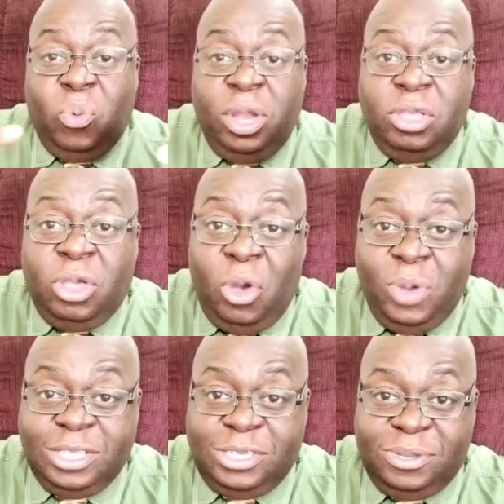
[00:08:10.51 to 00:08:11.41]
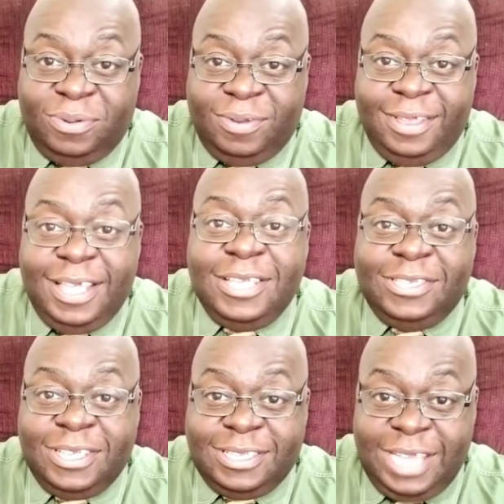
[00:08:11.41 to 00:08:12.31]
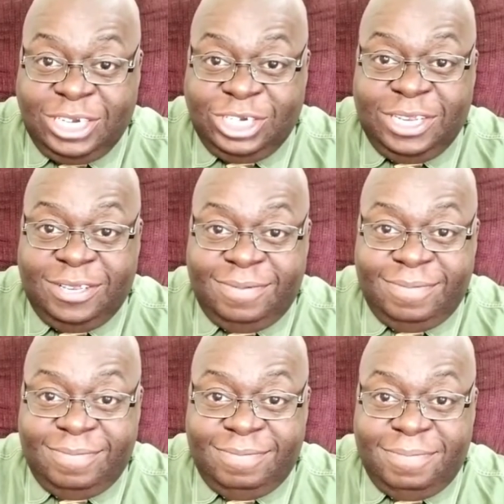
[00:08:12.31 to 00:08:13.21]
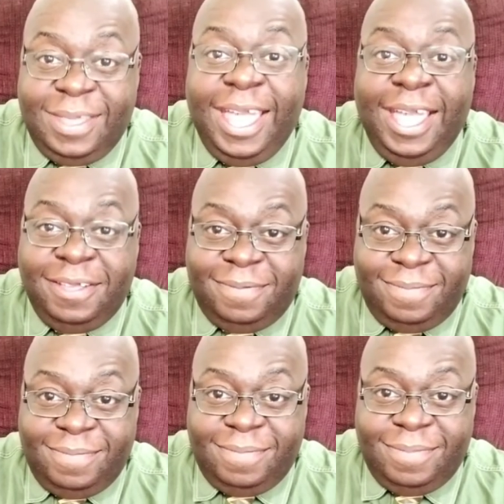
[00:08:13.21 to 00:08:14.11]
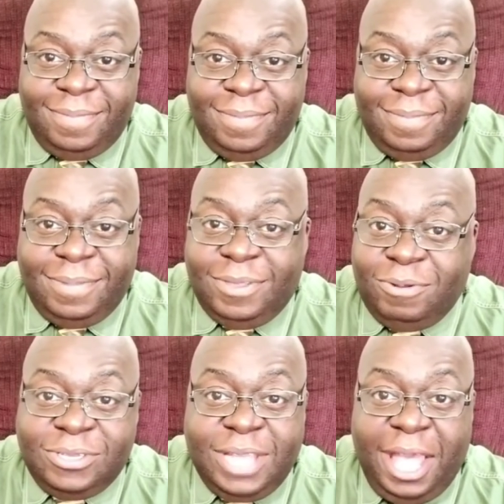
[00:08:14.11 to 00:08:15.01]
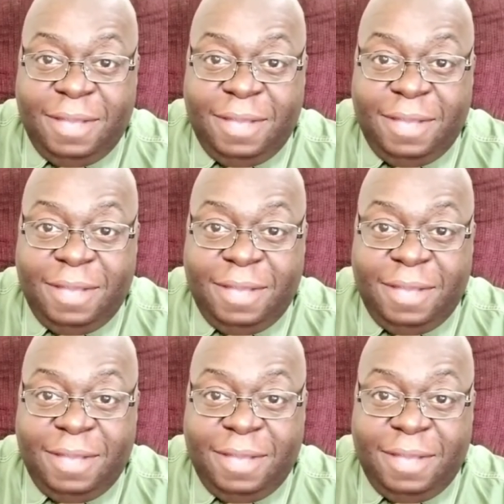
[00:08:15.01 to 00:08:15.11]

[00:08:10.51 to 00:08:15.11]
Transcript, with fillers: Where you're going to is succession. Hey, don't